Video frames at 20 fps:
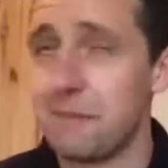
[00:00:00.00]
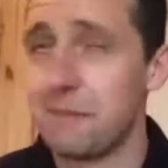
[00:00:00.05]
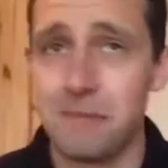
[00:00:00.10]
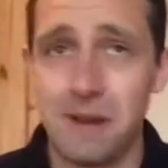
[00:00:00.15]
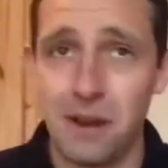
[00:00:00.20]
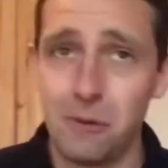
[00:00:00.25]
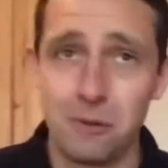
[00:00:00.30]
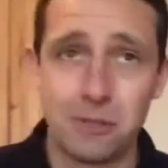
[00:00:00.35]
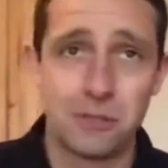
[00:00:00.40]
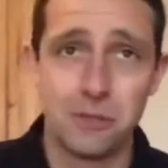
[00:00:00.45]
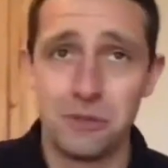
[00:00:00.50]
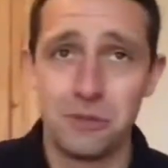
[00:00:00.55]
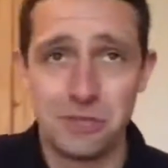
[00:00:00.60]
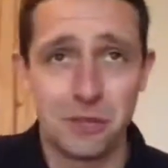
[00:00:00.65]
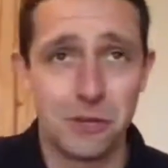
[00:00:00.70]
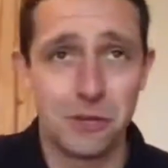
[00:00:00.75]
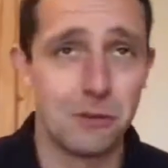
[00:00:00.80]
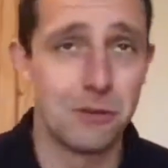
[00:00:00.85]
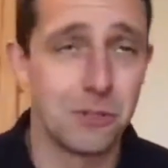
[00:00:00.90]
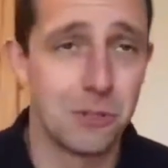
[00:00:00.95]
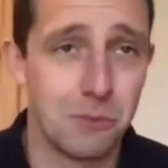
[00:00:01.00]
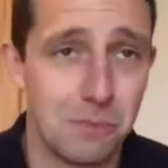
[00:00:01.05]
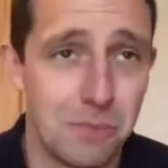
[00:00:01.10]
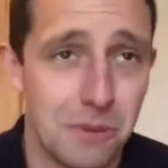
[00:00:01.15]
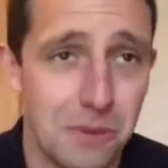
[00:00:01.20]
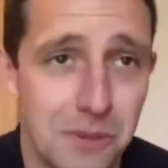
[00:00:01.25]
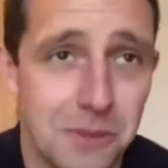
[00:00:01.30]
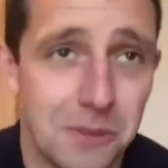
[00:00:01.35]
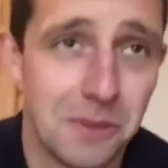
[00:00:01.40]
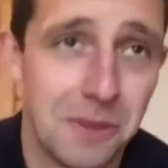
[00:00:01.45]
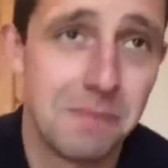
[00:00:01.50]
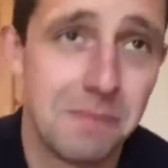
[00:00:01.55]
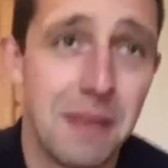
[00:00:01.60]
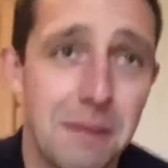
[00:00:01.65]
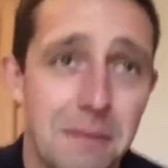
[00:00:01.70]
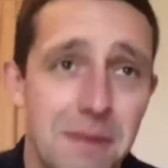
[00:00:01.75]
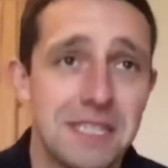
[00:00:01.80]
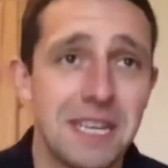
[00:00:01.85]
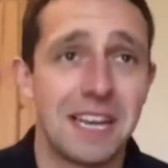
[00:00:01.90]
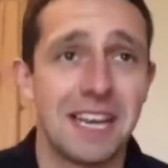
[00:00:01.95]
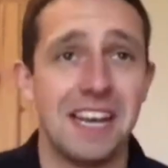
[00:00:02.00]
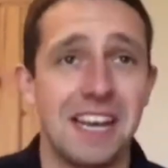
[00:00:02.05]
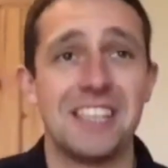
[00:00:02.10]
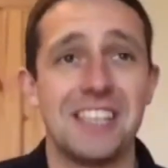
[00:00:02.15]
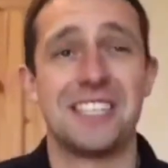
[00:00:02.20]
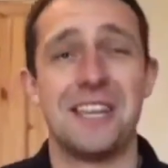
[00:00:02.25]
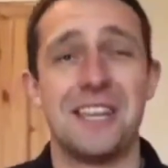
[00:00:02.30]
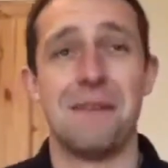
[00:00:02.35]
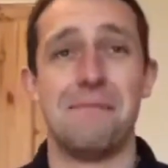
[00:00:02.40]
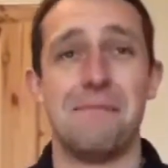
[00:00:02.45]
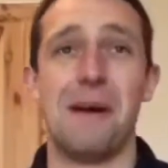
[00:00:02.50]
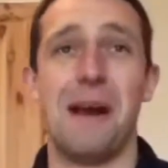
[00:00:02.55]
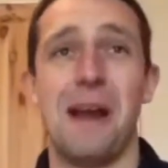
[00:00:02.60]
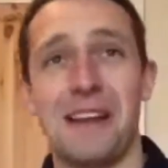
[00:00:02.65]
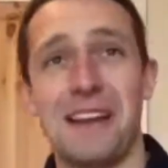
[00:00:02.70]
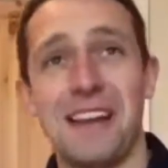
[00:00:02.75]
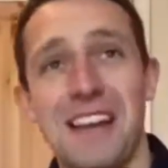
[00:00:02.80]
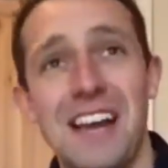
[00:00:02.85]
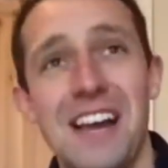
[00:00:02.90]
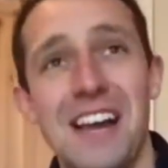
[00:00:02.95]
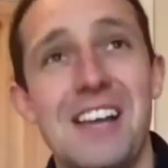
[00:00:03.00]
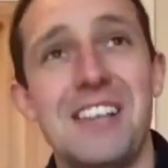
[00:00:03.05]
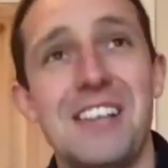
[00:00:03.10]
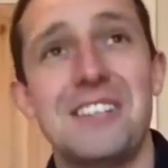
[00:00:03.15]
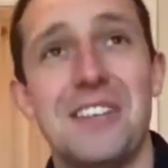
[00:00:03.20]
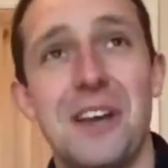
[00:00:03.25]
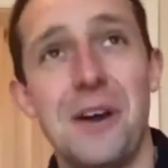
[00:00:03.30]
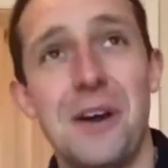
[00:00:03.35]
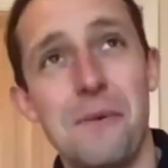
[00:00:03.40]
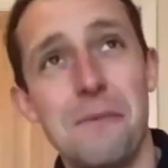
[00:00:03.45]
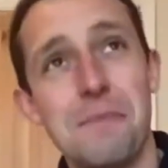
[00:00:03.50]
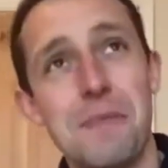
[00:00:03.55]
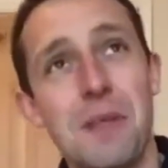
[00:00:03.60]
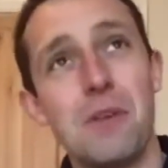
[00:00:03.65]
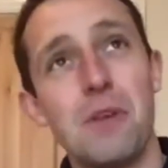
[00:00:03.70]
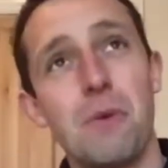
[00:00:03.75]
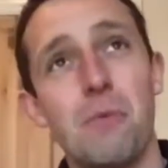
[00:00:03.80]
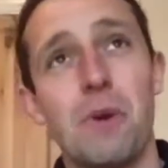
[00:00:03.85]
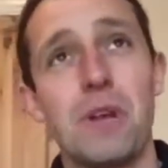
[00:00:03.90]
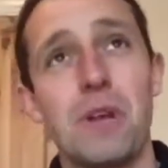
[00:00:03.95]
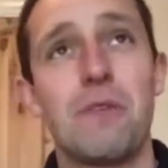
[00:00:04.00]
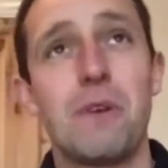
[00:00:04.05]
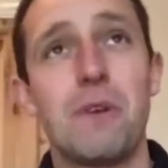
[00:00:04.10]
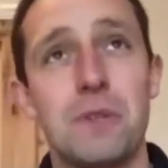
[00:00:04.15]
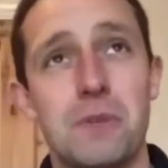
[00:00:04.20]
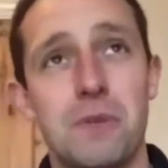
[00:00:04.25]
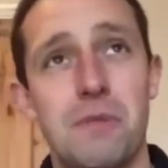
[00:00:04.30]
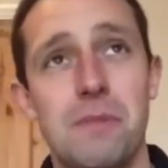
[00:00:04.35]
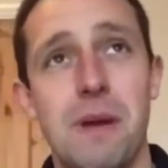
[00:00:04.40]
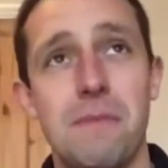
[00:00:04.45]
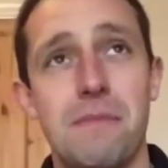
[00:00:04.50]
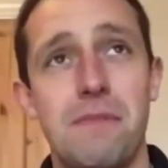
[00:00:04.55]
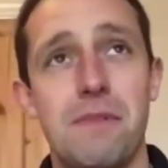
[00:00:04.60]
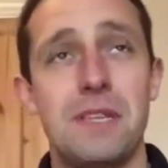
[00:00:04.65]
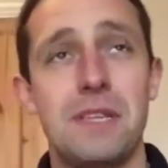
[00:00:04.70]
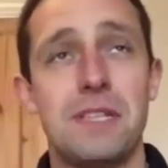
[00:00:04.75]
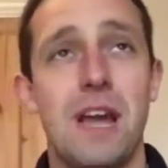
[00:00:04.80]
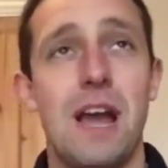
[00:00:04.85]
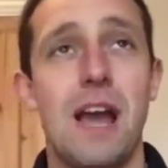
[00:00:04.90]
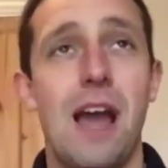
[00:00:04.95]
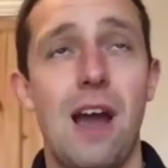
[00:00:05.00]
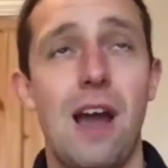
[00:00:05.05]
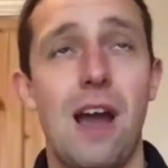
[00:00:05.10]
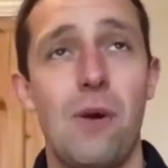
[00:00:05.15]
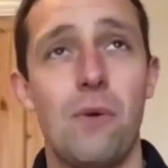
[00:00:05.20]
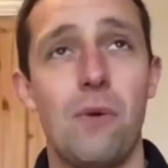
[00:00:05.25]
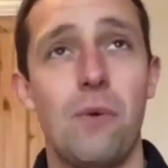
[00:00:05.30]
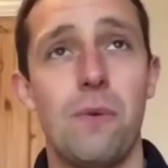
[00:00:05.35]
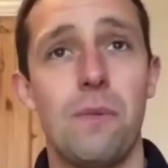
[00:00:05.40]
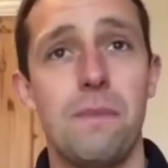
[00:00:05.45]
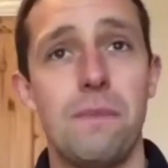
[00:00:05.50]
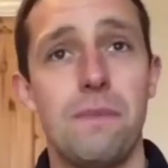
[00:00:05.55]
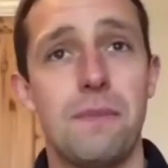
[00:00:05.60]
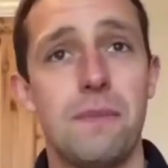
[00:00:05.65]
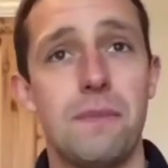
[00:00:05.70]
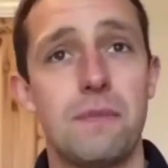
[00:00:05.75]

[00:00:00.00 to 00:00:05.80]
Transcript: I always do this. I always jump into it. Let me take it a step. That's all right. So, what you've got to remember is how.